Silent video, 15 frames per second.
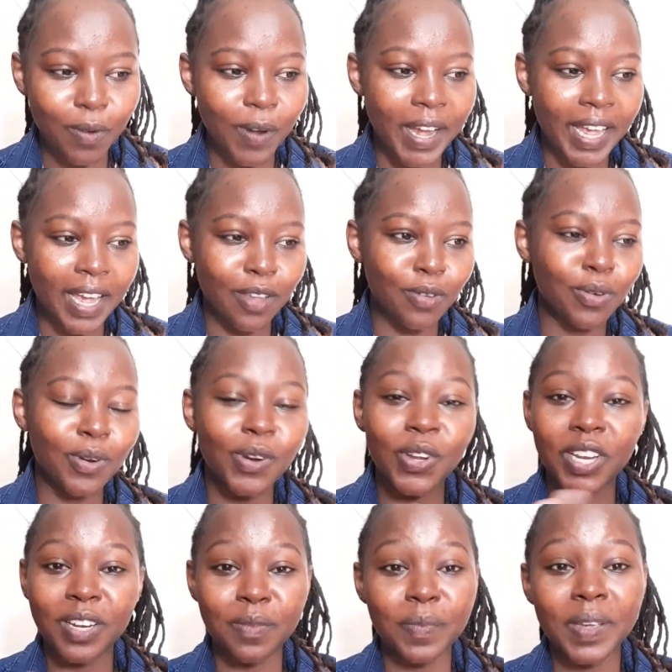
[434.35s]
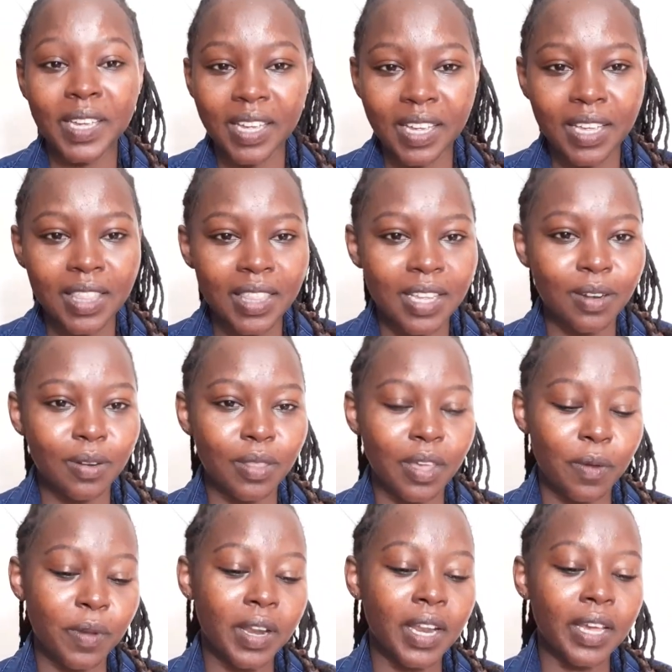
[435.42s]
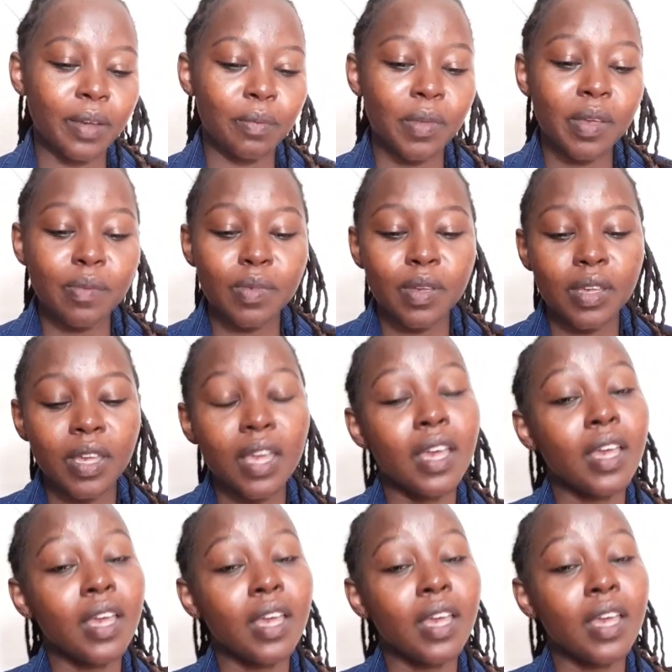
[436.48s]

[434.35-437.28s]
Why are you calling me? Then they were like, maybe